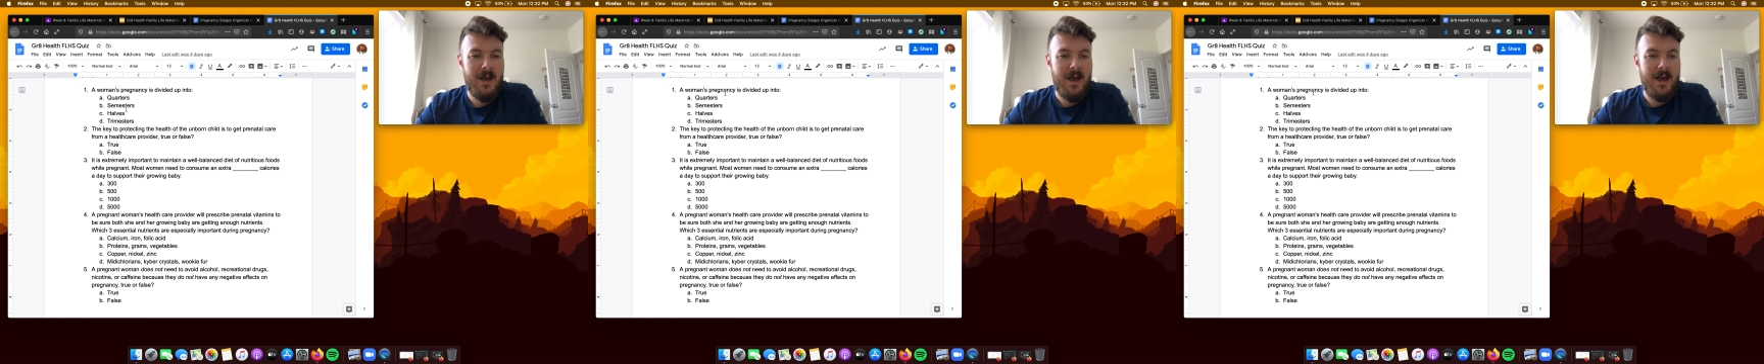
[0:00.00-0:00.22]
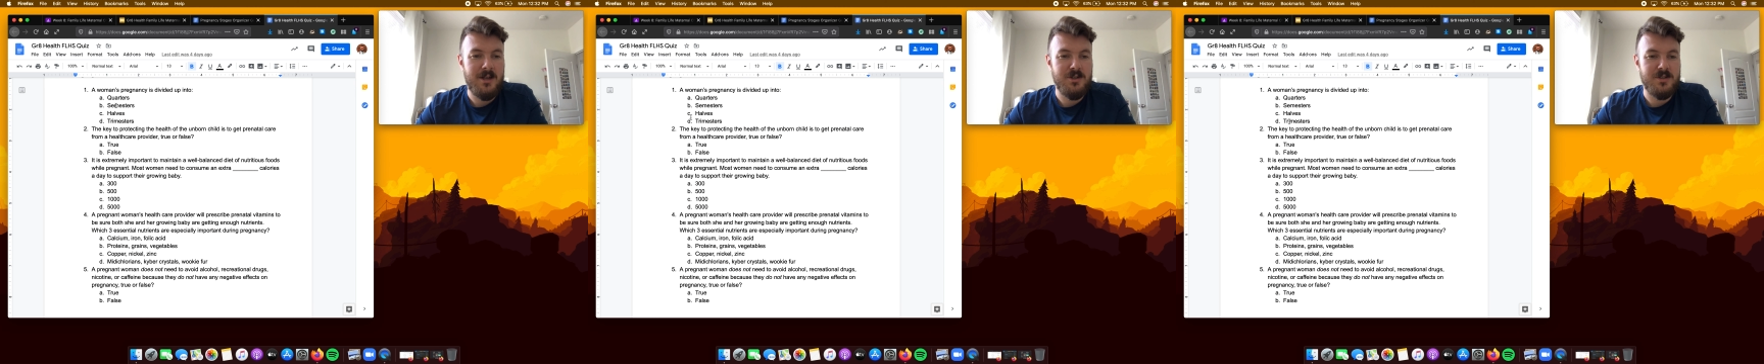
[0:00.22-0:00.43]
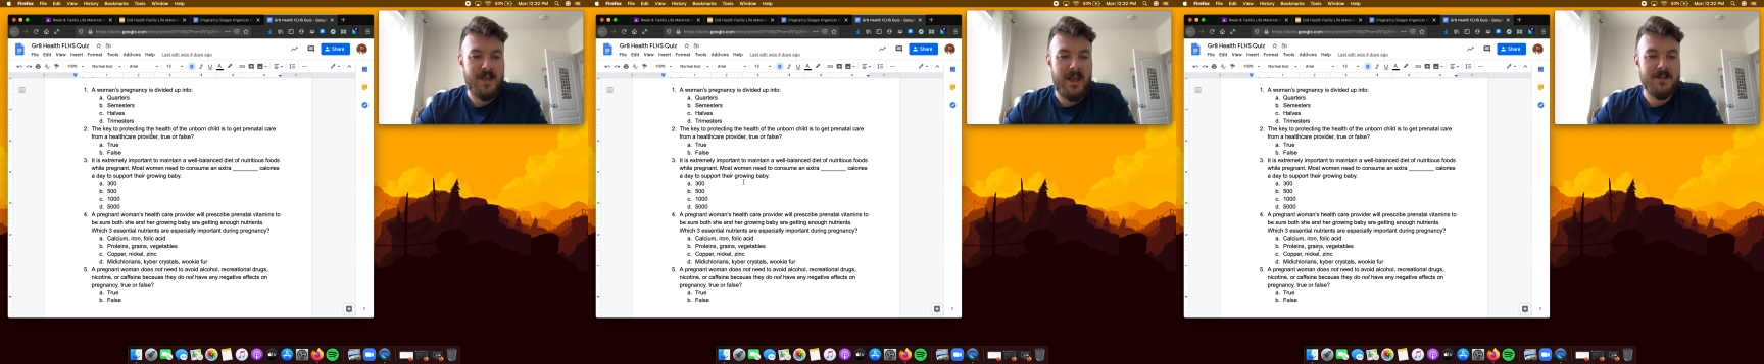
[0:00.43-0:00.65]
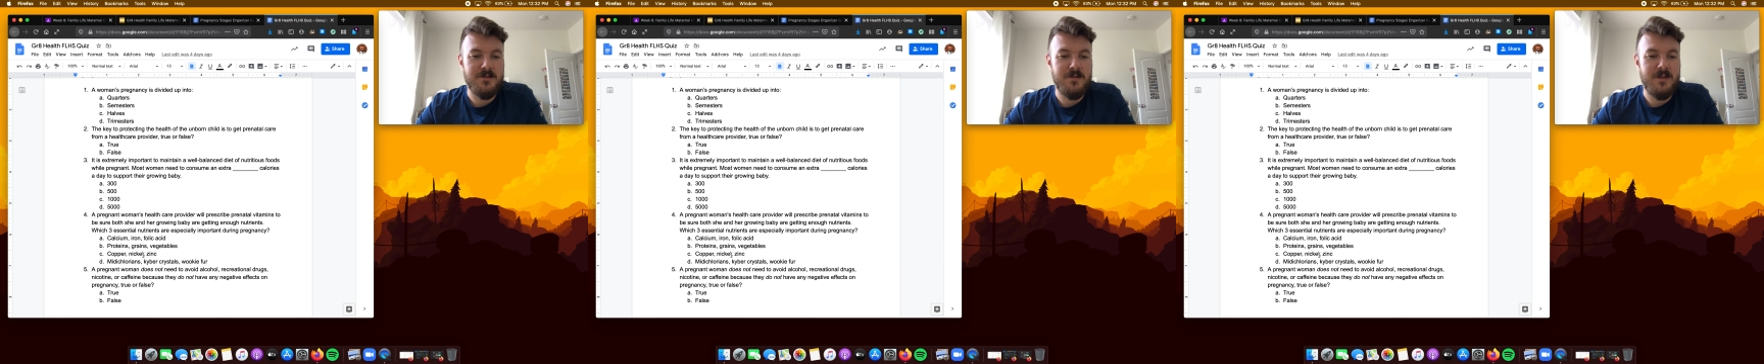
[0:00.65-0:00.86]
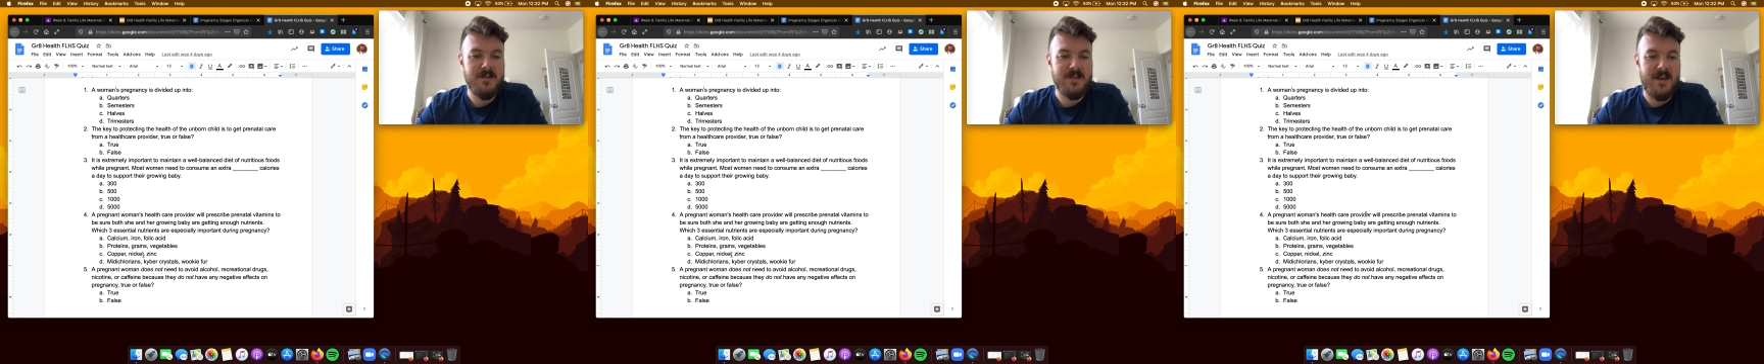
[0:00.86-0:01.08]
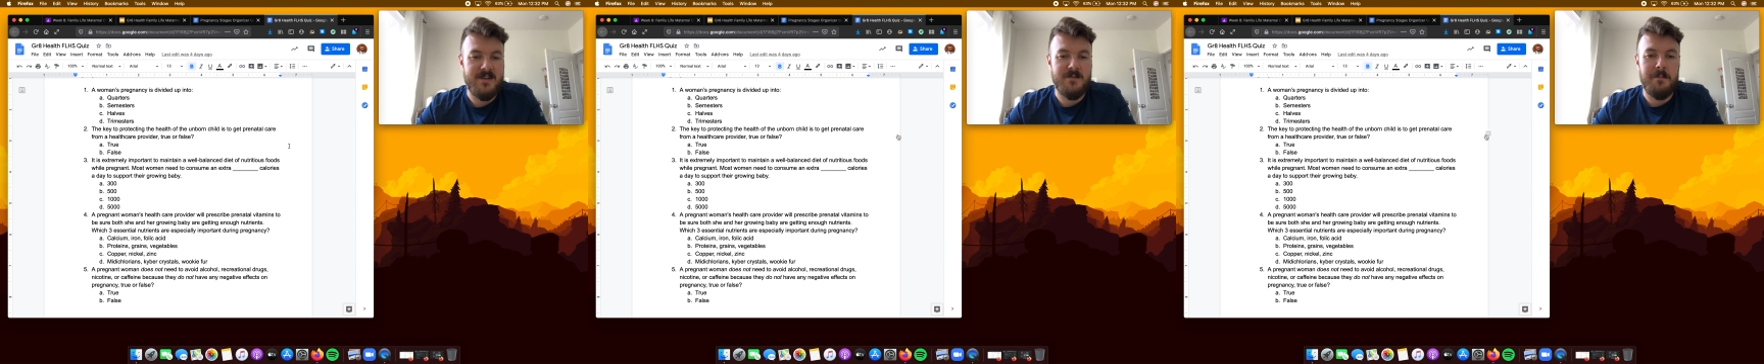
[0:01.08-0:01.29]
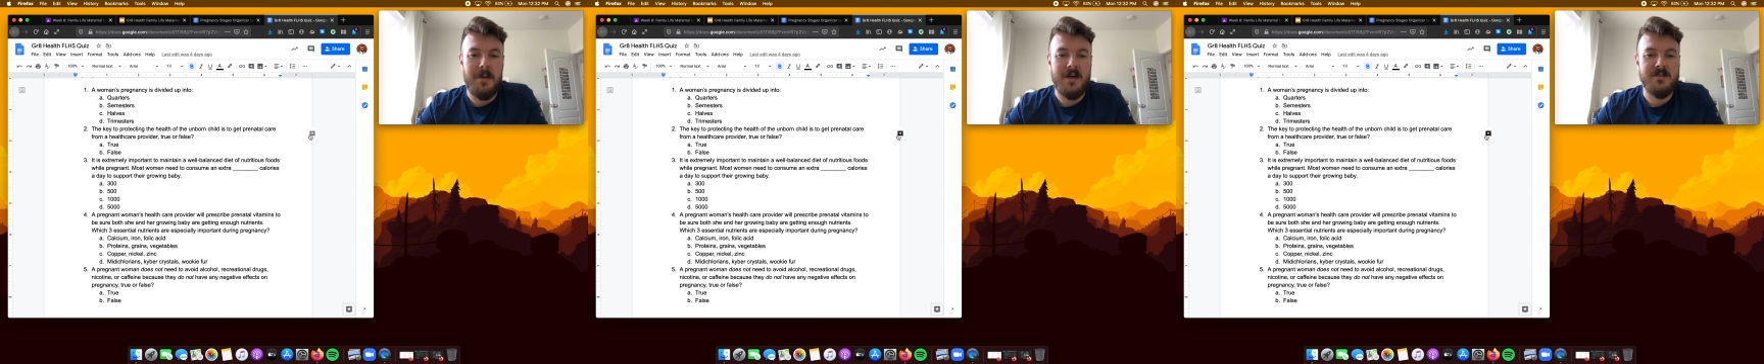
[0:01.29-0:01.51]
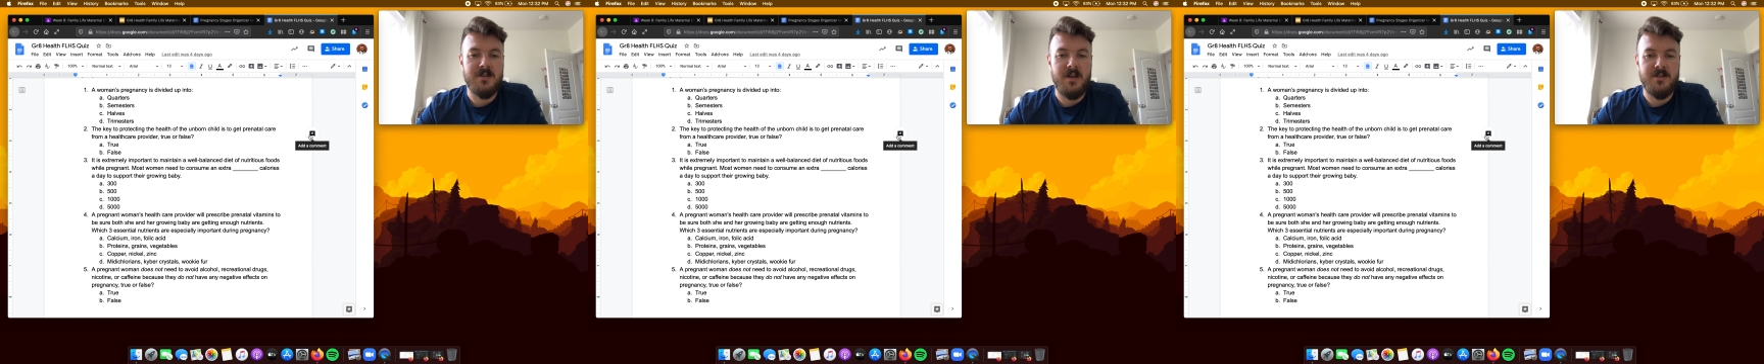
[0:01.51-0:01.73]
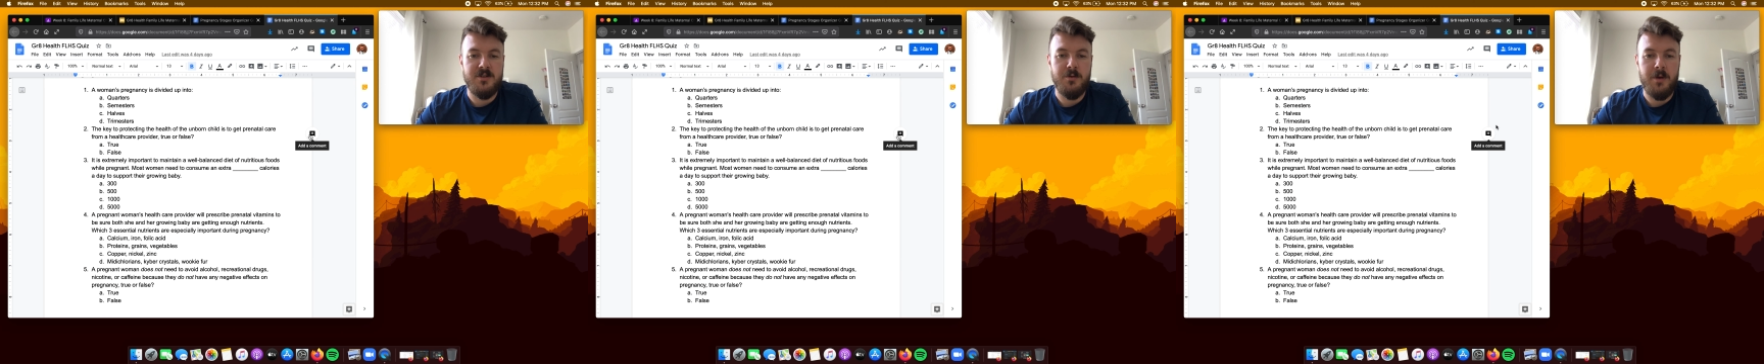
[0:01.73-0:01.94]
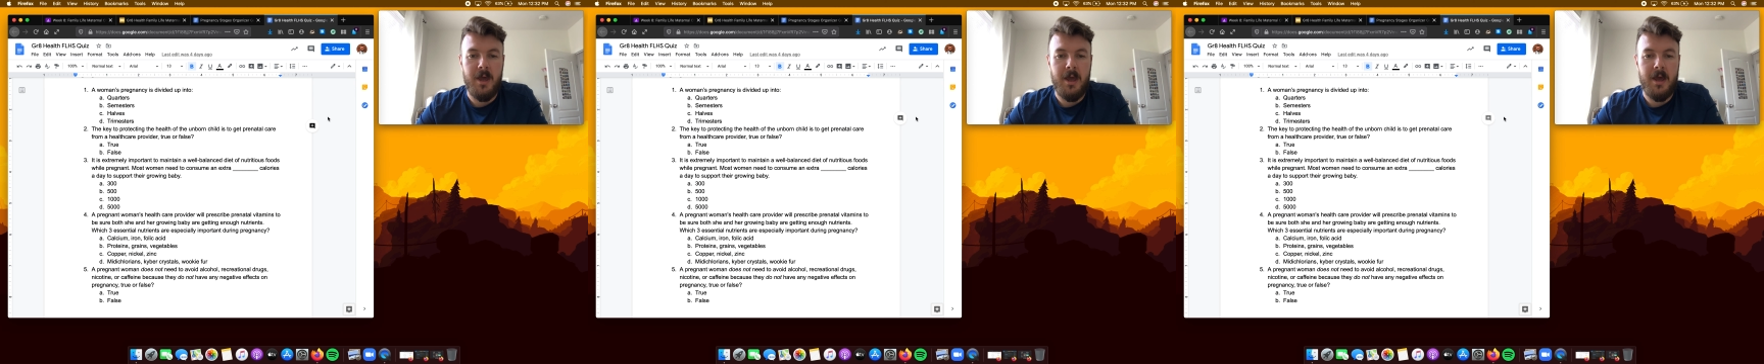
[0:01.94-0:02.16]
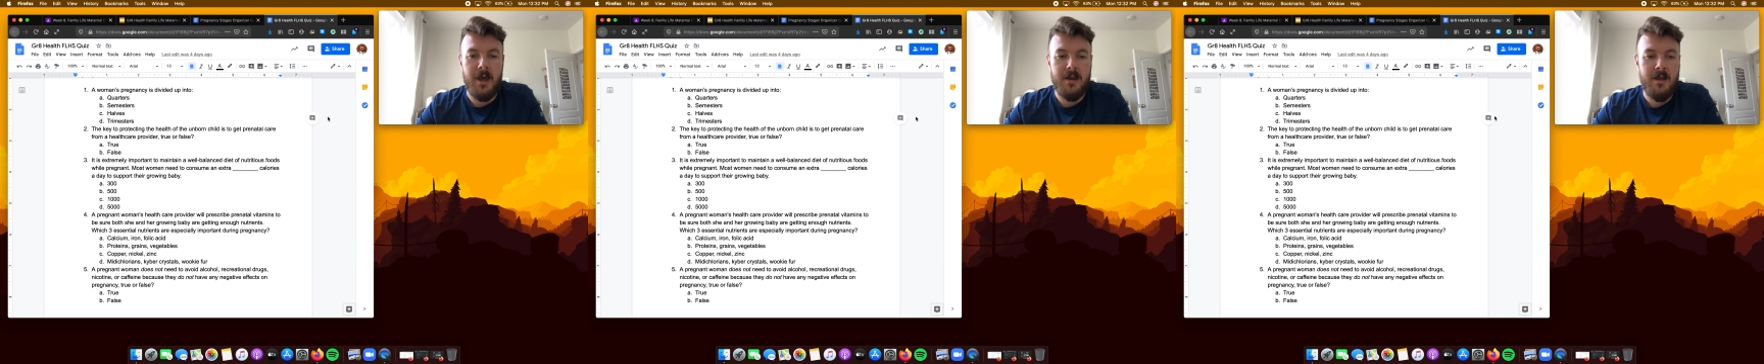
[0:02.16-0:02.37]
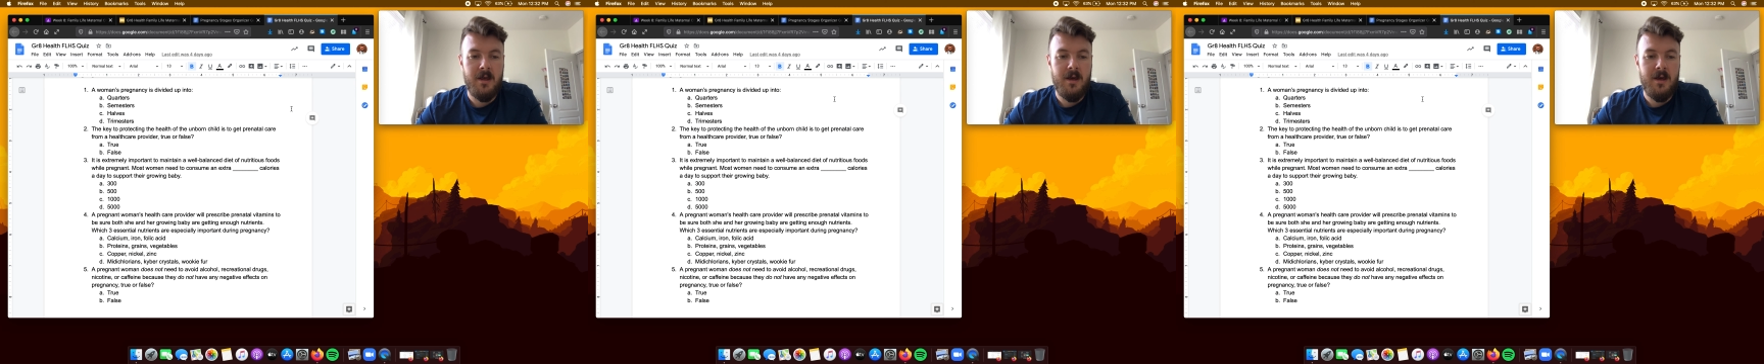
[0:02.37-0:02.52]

and just answer these as best as you can.